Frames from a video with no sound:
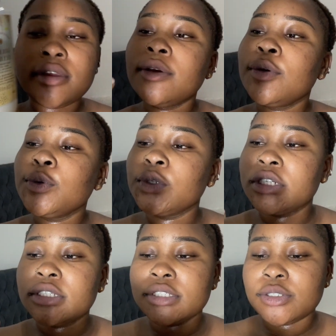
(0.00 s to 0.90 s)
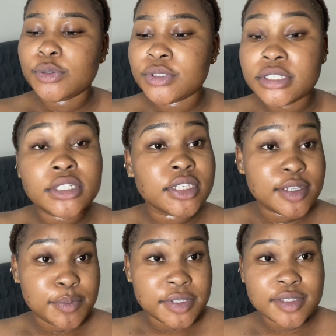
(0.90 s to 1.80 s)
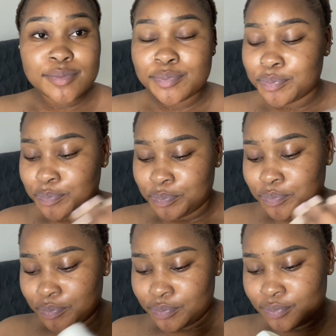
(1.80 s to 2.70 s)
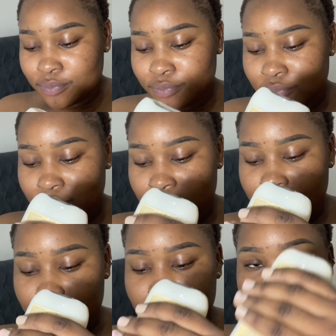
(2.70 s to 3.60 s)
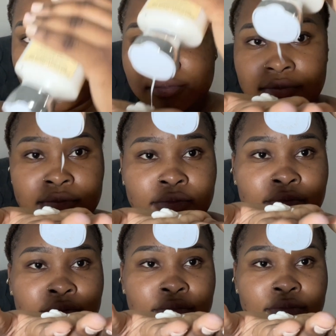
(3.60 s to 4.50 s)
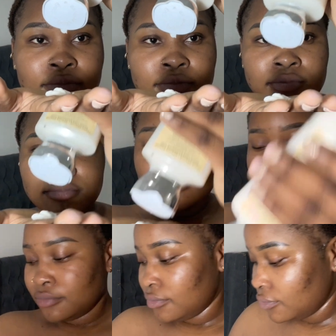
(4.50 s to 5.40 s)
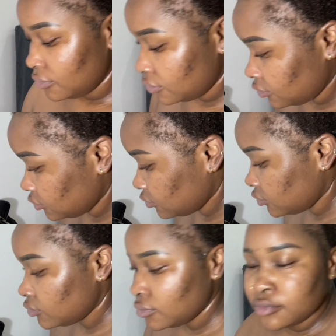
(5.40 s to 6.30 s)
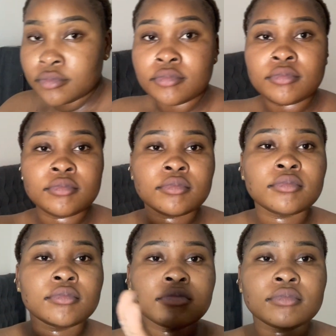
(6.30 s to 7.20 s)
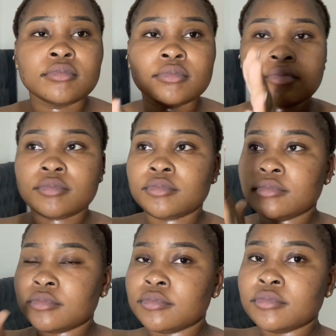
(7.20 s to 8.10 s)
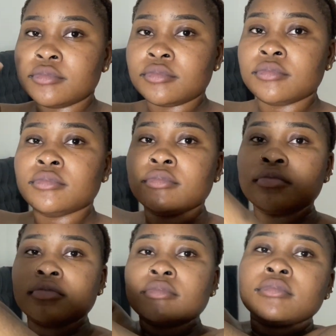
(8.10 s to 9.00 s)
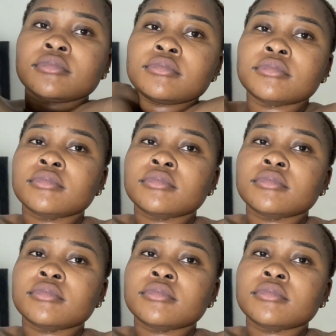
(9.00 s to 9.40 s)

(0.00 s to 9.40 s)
bath and body works yeah on my body it smells so so so good i love to use it